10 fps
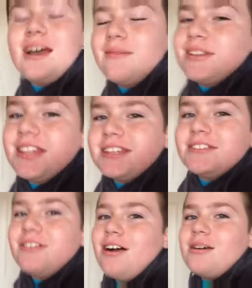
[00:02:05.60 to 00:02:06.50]
have anything
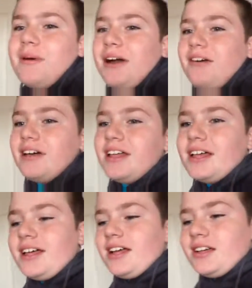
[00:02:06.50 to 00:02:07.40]
to talk about.
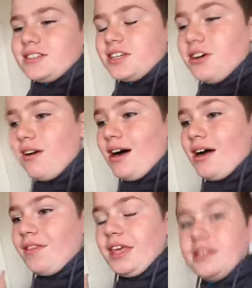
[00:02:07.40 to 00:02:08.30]

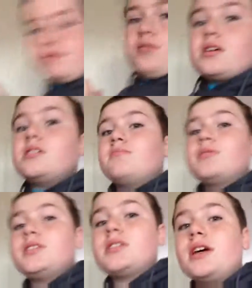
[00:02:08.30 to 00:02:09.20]
So, thanks for watching.
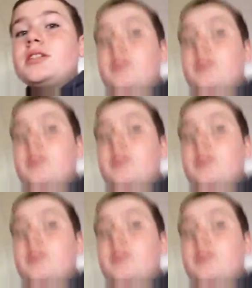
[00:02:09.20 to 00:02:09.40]
Please like,